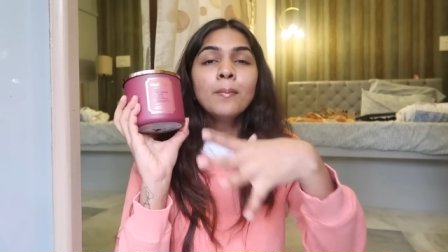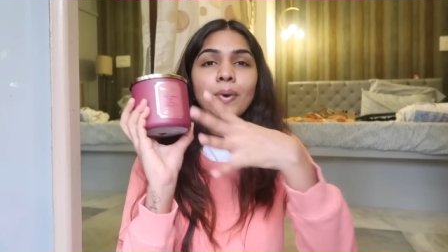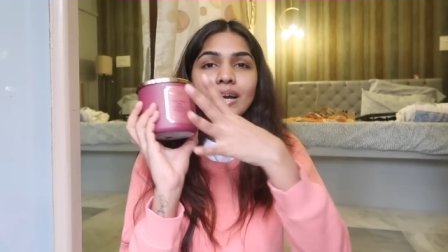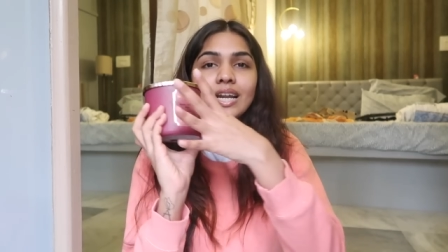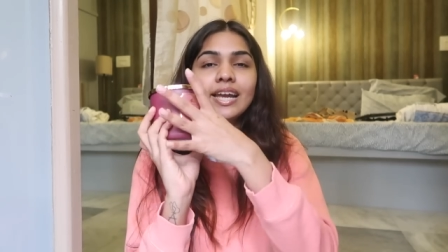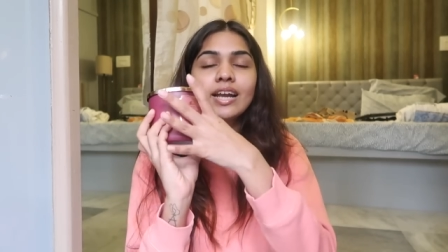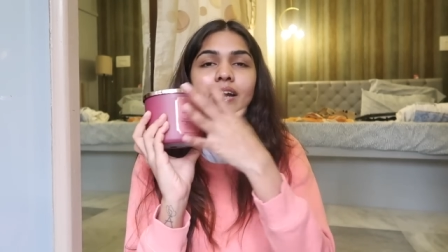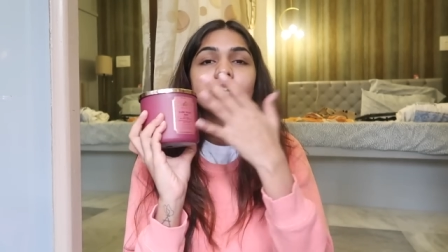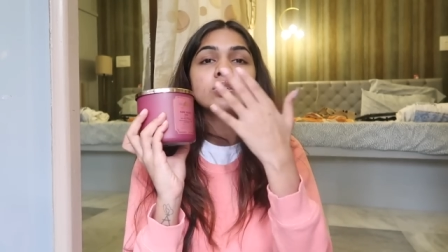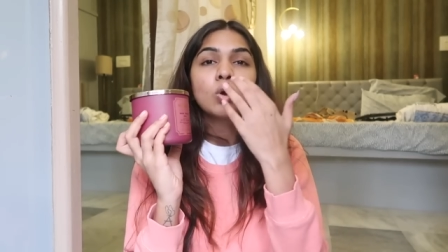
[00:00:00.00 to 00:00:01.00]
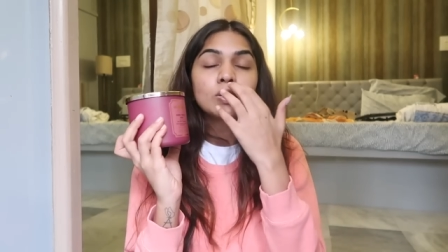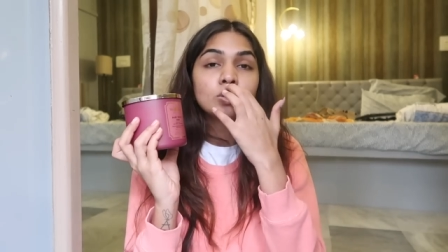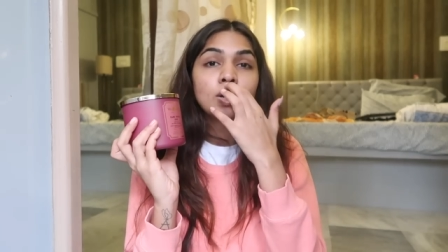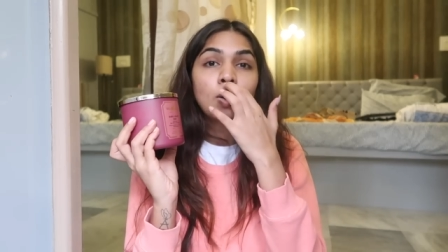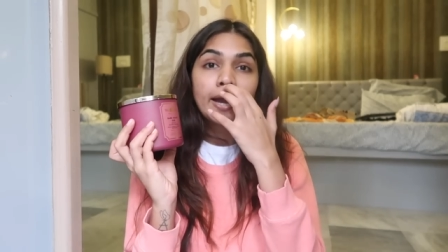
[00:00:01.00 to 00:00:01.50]
but like it is
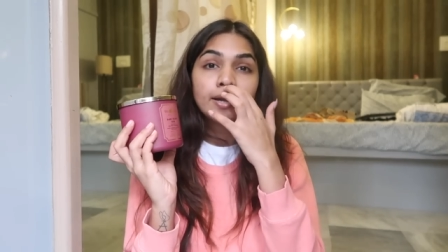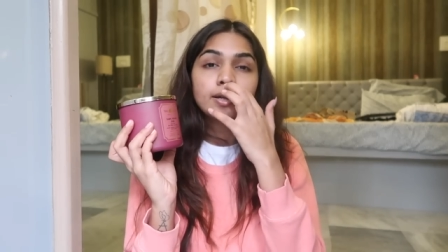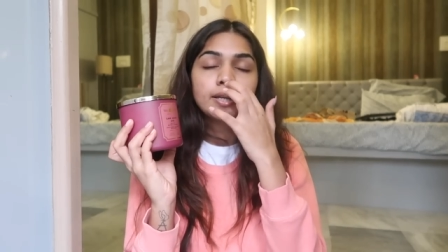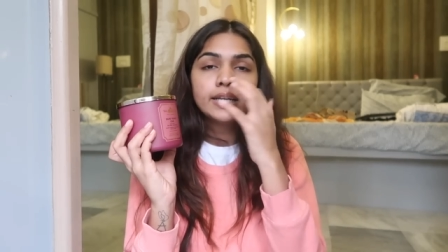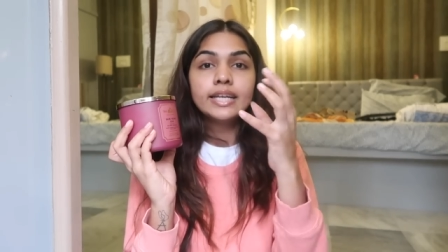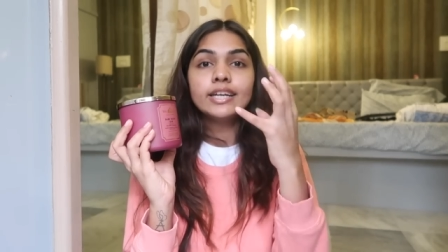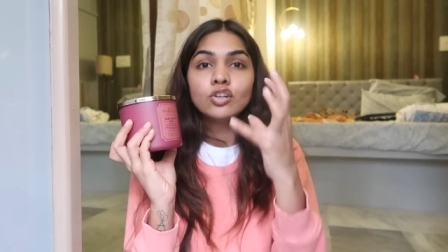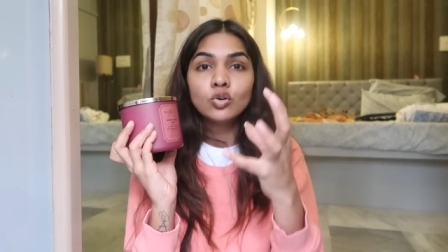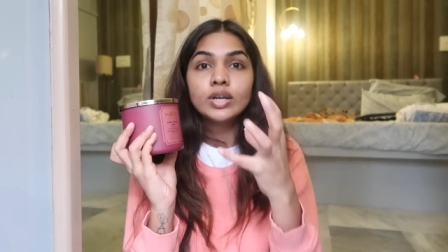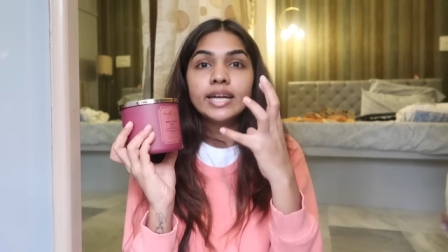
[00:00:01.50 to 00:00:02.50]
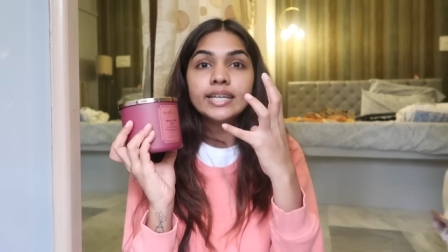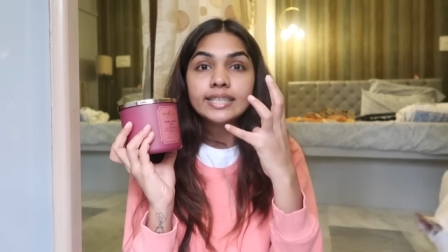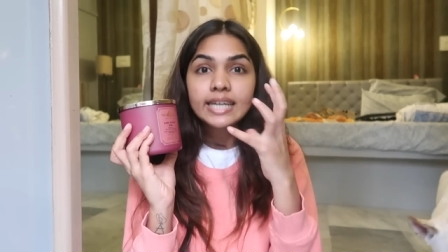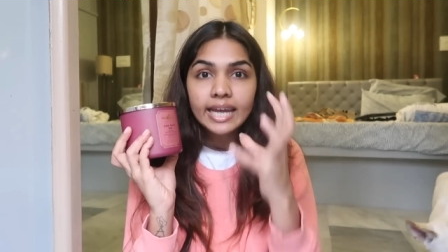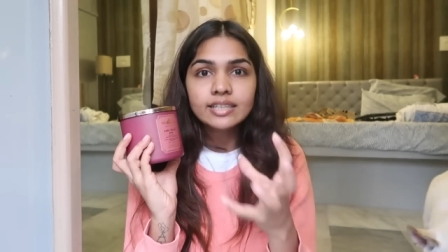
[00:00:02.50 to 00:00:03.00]
also kind of really good,
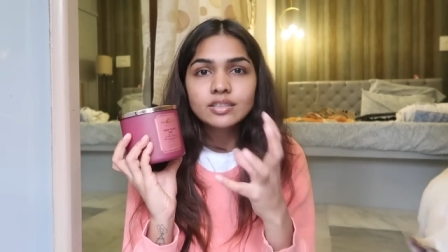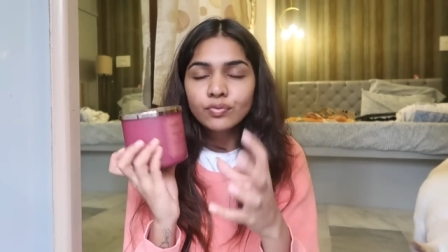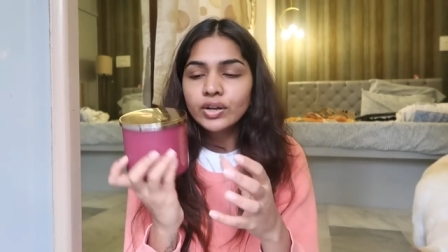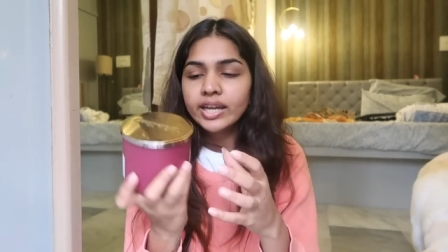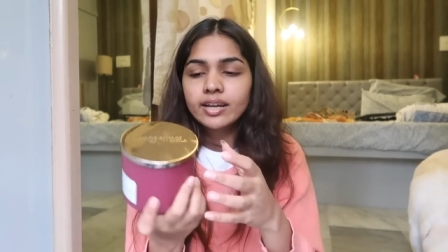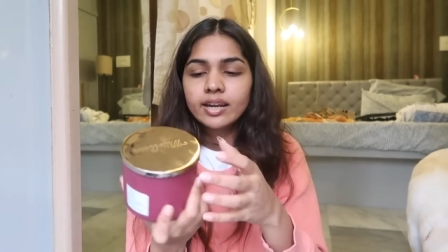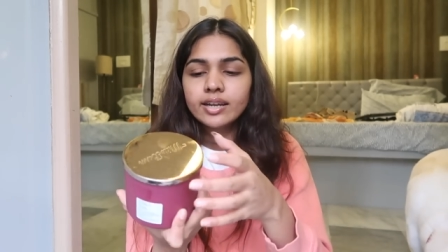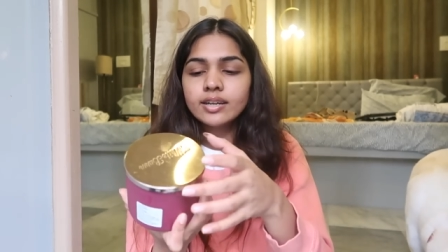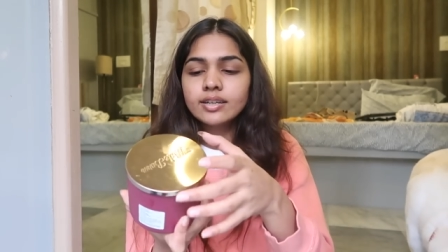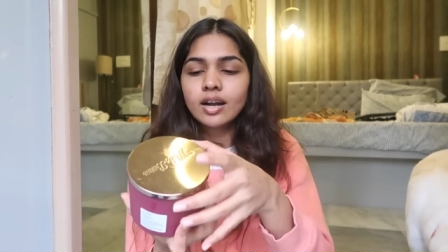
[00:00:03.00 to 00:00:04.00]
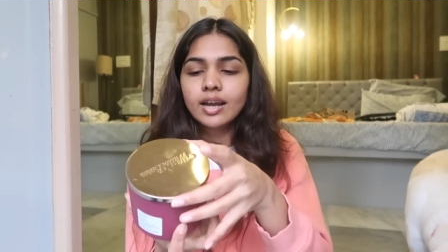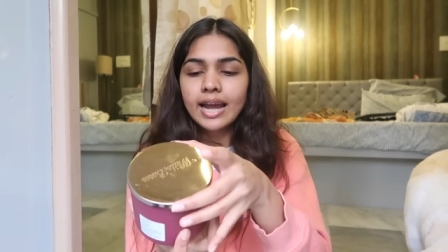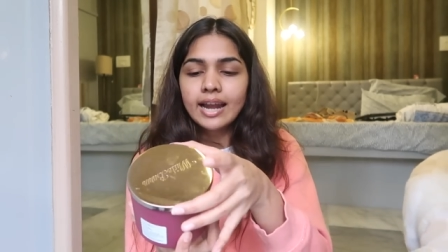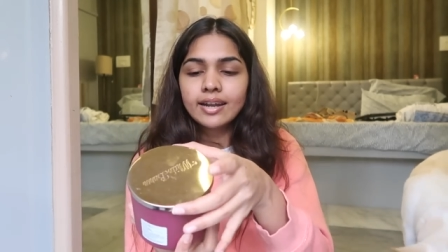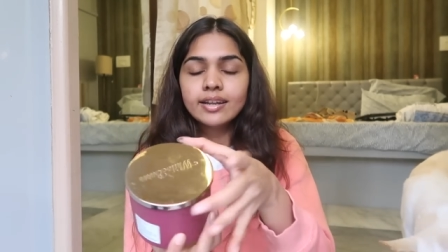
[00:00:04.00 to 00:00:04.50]
intense, fragrant
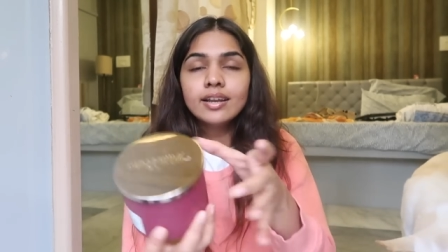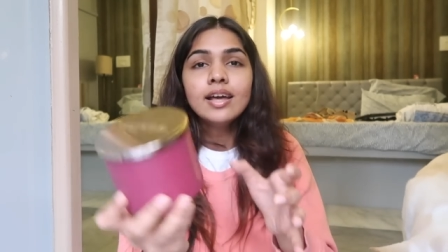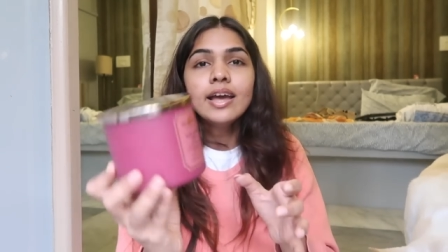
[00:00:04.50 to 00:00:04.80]
candle.